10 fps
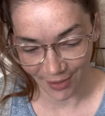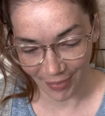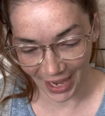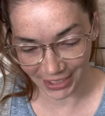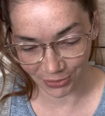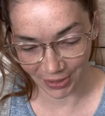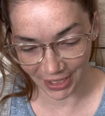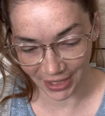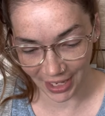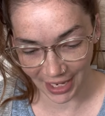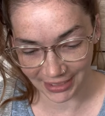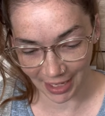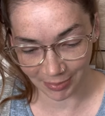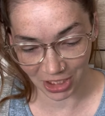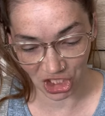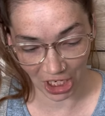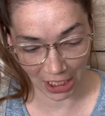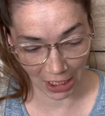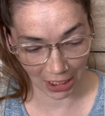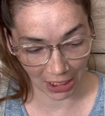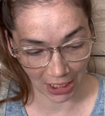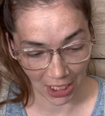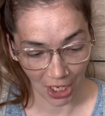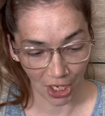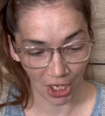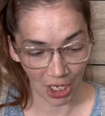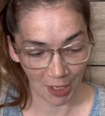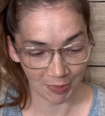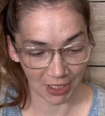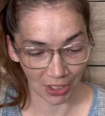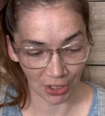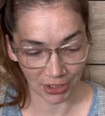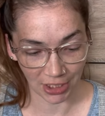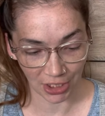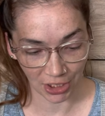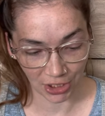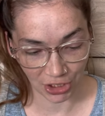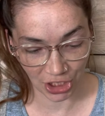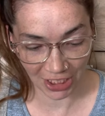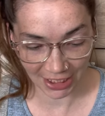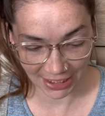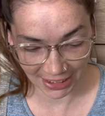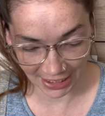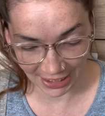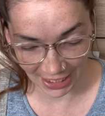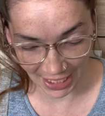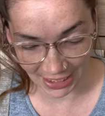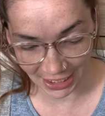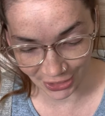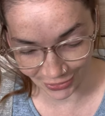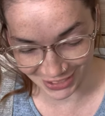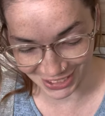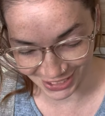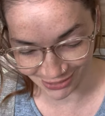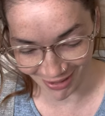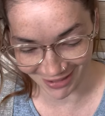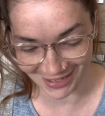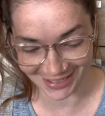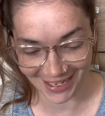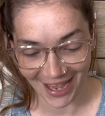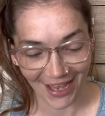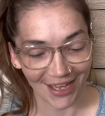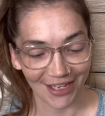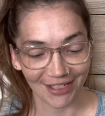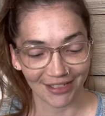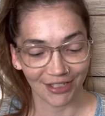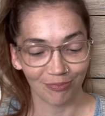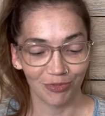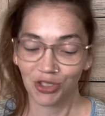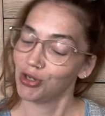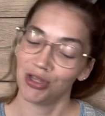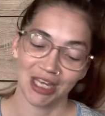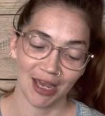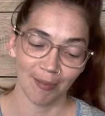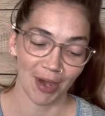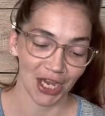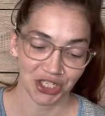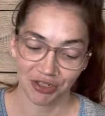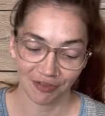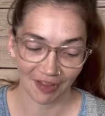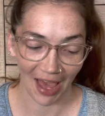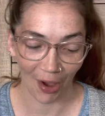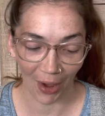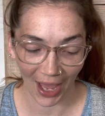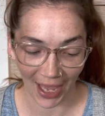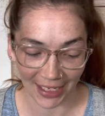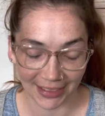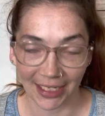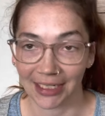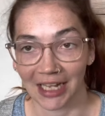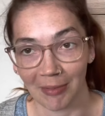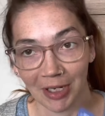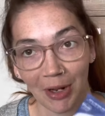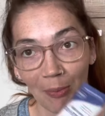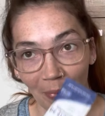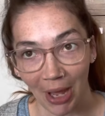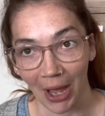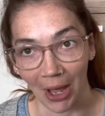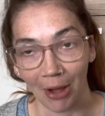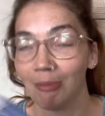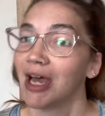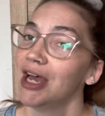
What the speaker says: Packed with adaptogenic herbs, including ginseng and licorice, as well as soothing passion flower and lemon balm.